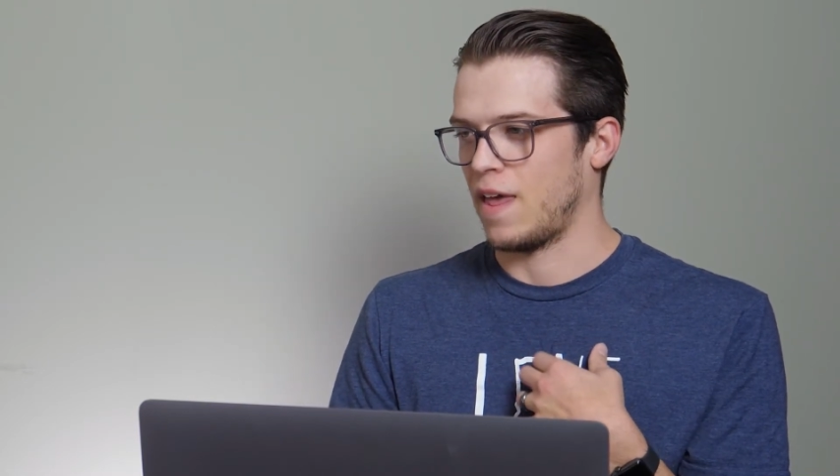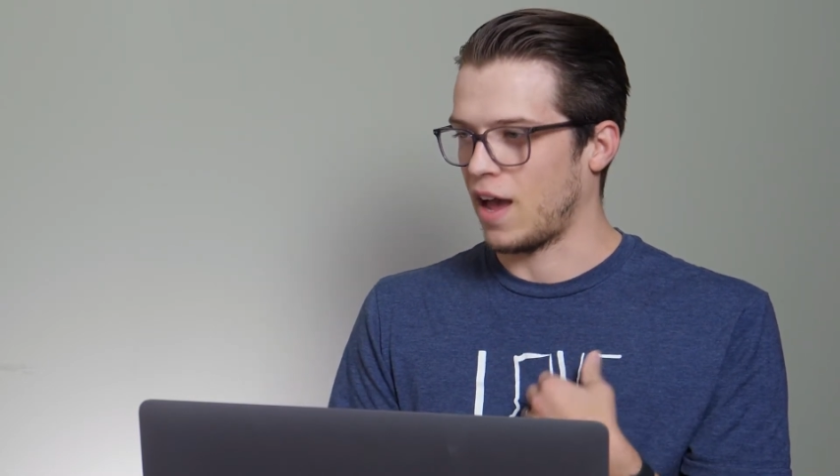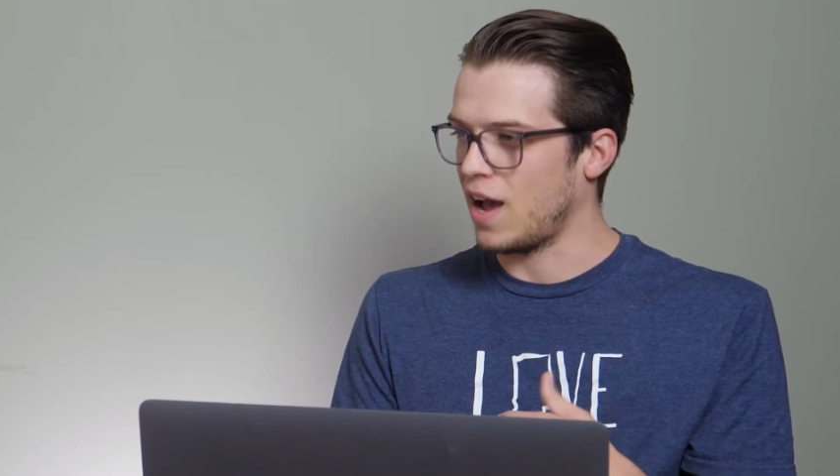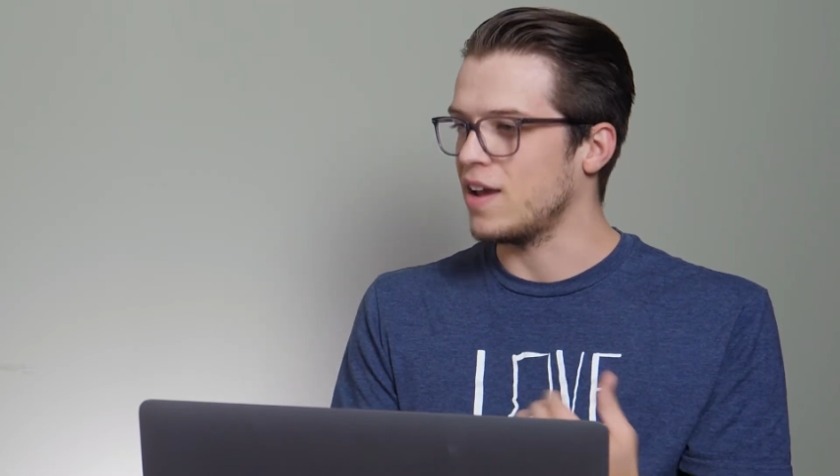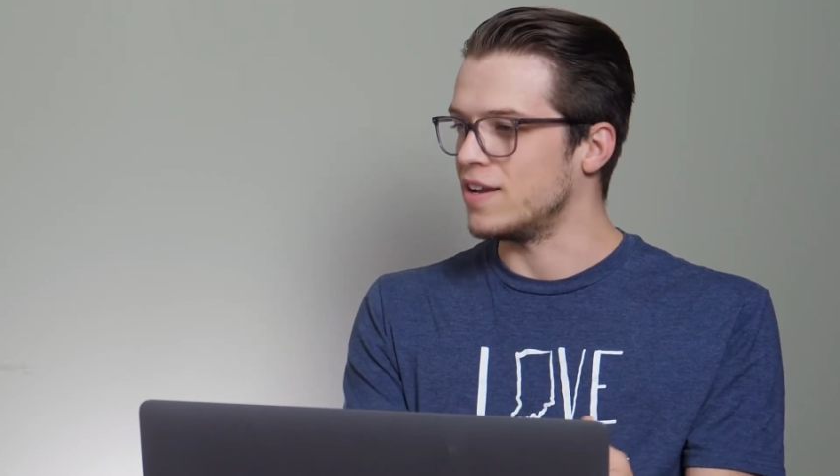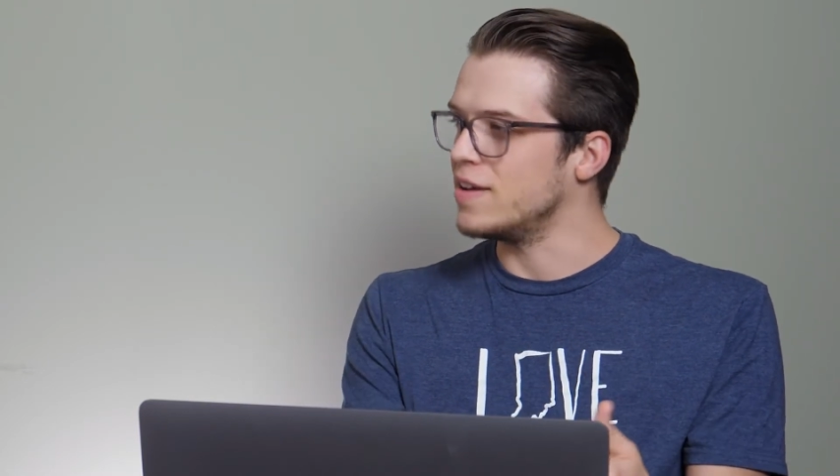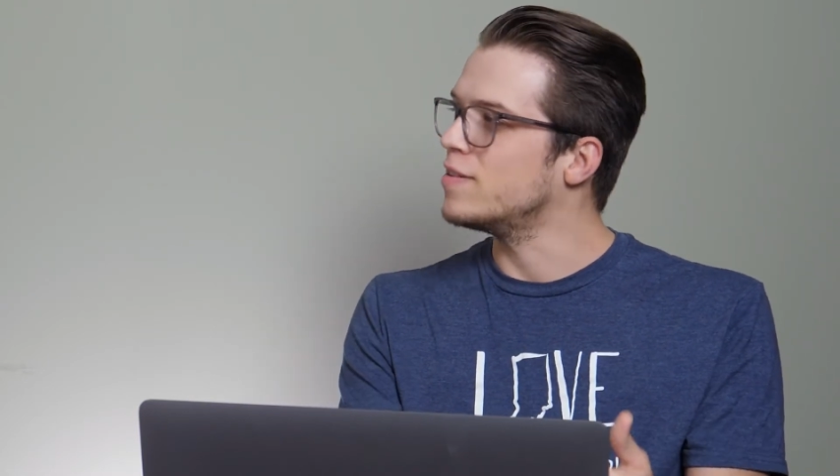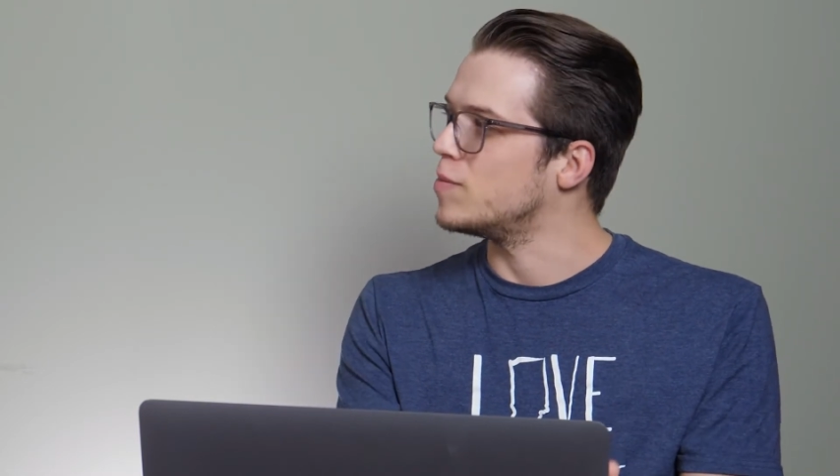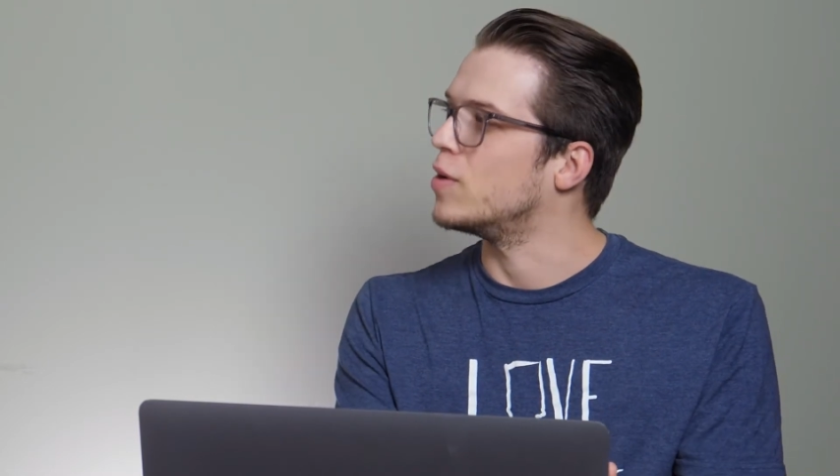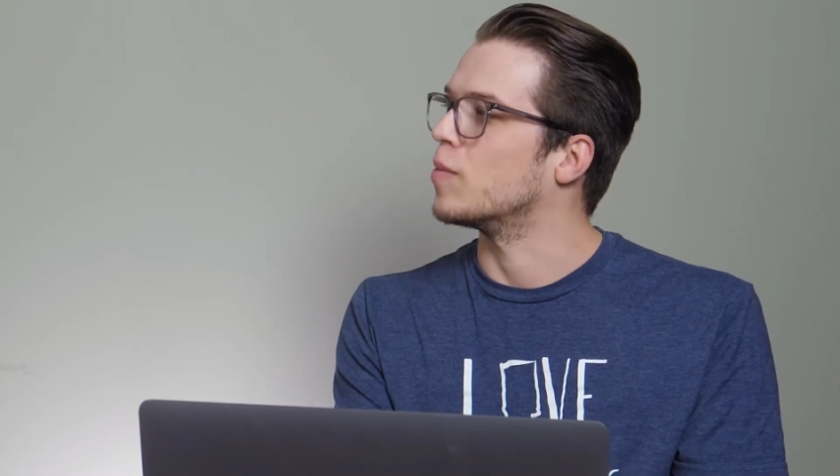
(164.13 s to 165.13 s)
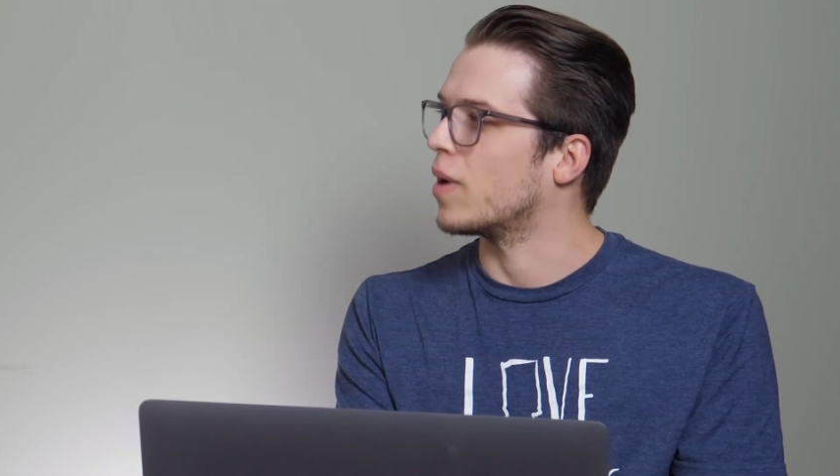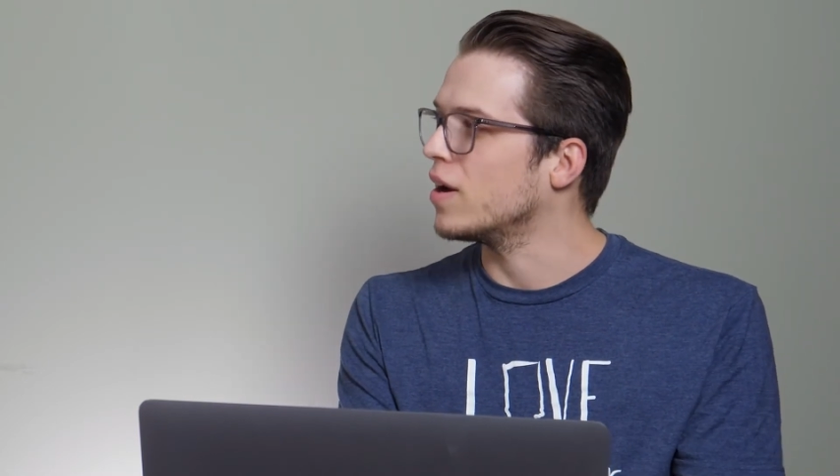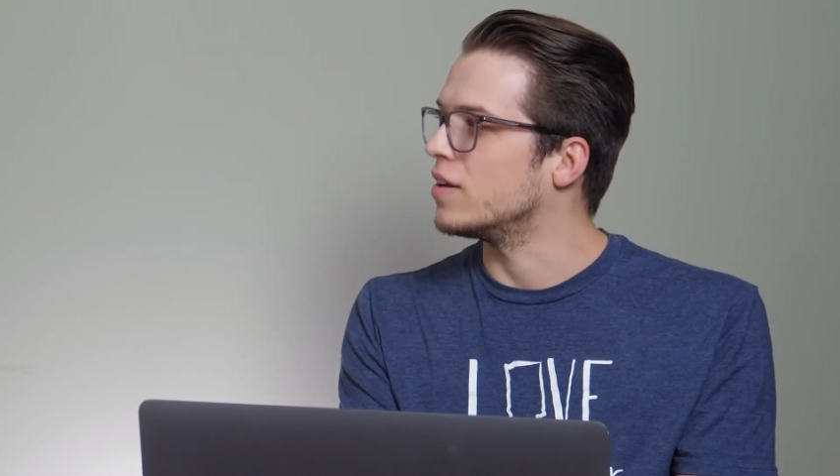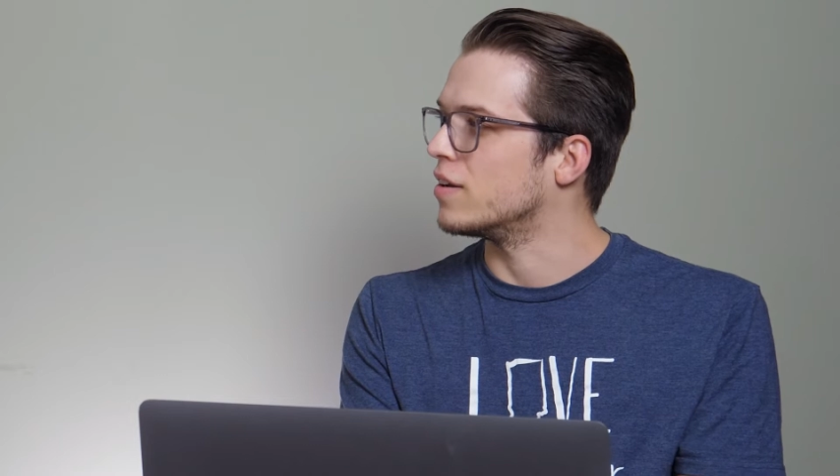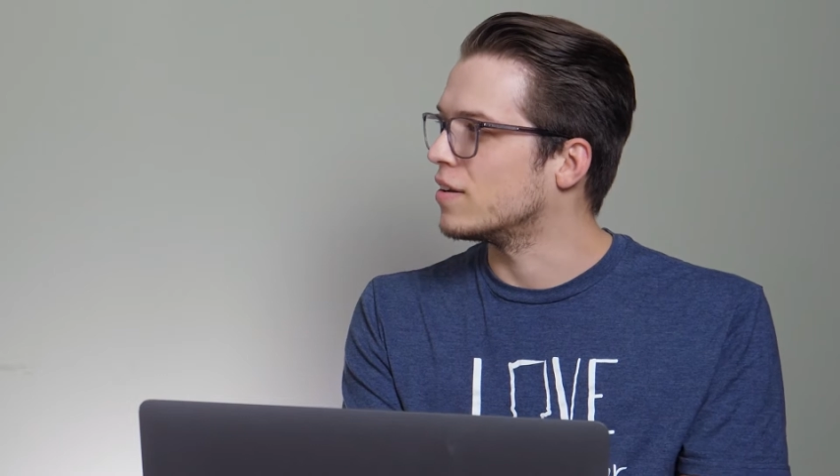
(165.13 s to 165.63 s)
I need to be
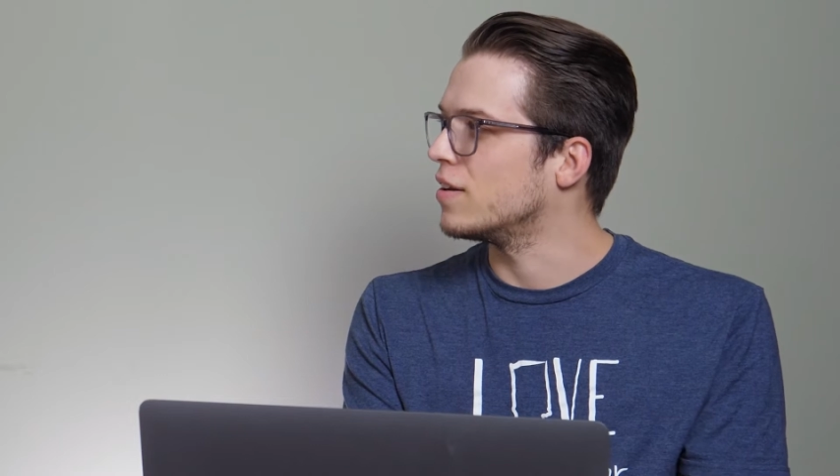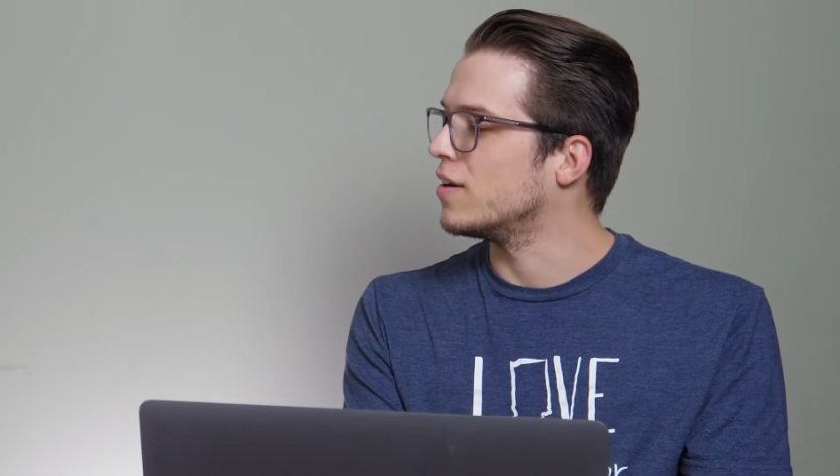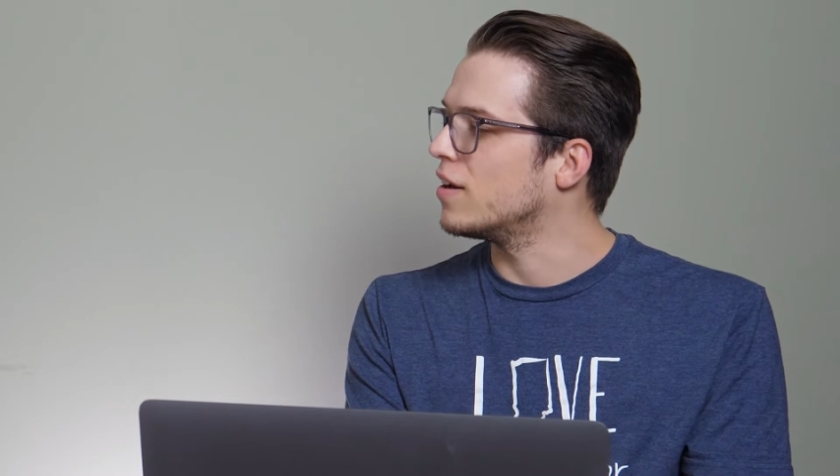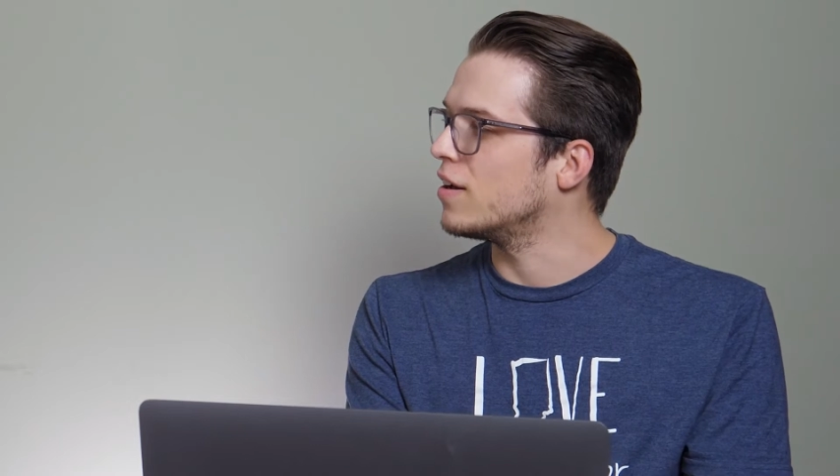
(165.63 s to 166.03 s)
reminded